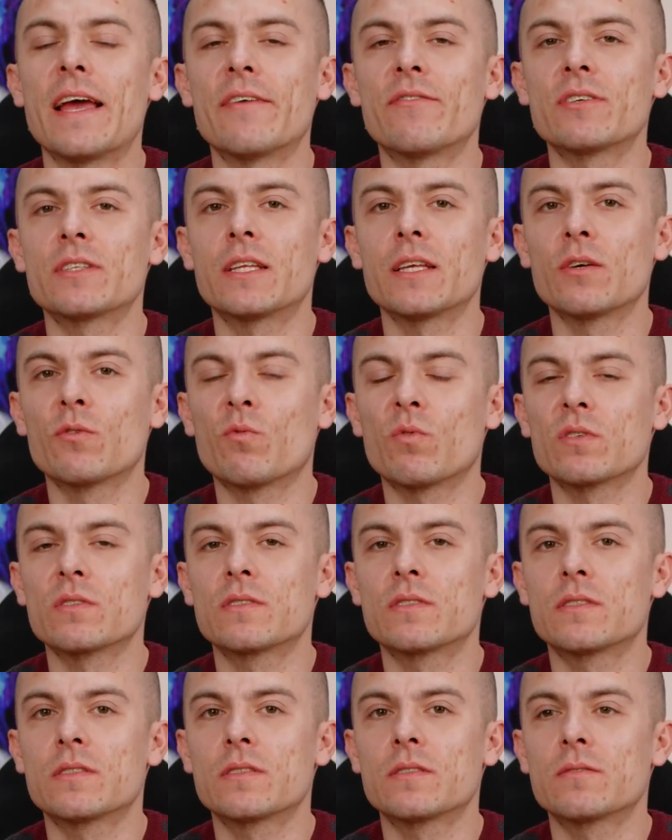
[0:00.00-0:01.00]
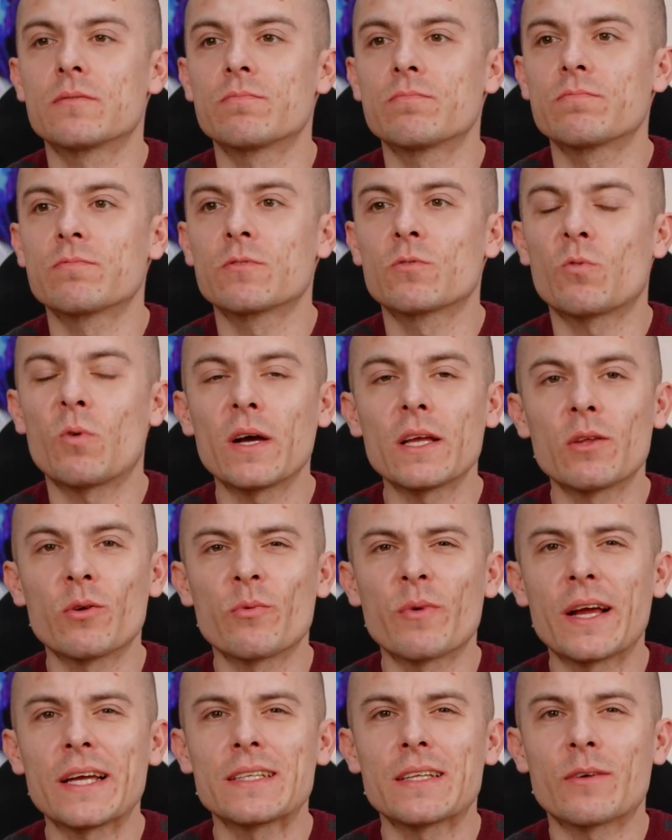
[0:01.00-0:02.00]
everything was quite
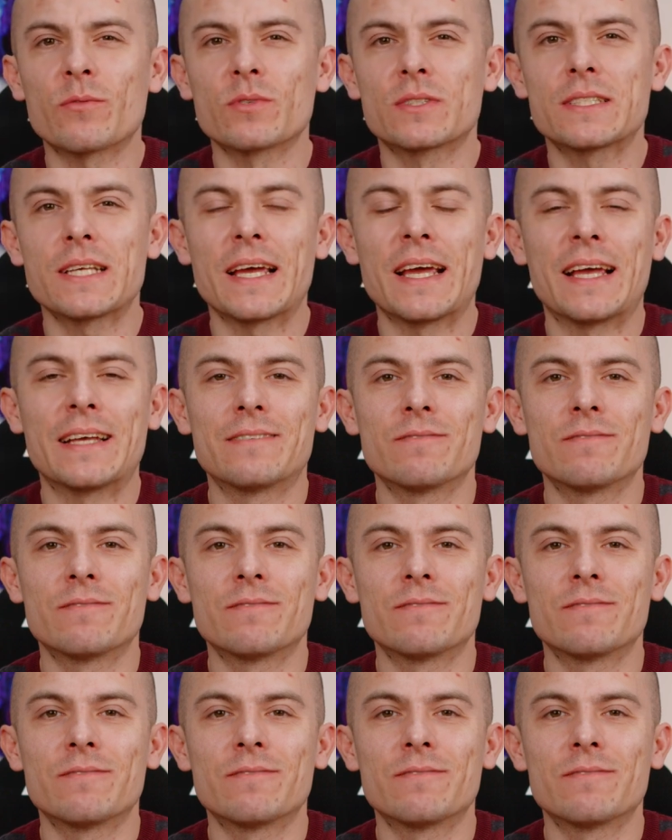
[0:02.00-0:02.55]
all right, I would say.